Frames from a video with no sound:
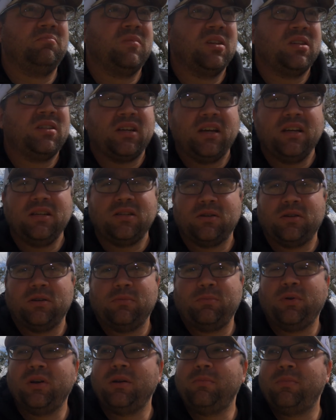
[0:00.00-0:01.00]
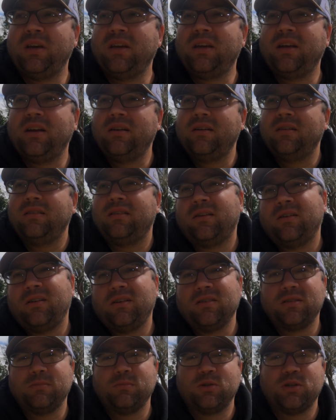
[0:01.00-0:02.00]
The sites are pretty big here. There
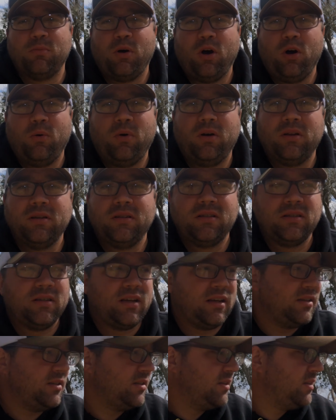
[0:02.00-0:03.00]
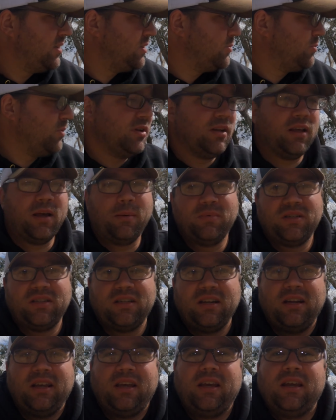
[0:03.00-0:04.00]
are some small ones. This one I'm
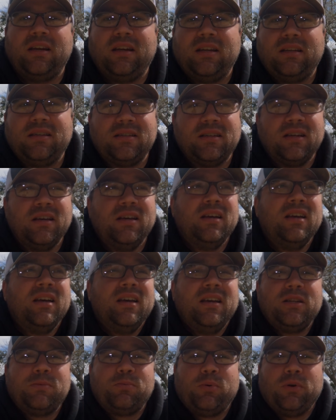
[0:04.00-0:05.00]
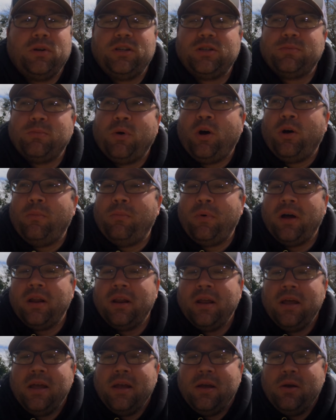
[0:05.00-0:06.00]
sitting in is pretty small,
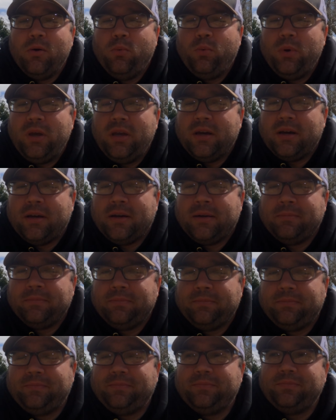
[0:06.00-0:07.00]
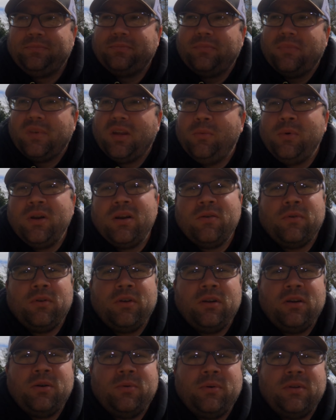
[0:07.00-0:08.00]
but we didn't
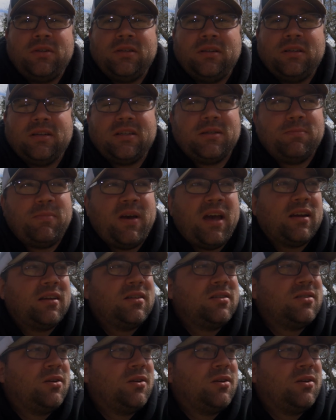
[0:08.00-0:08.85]
really know what to expect.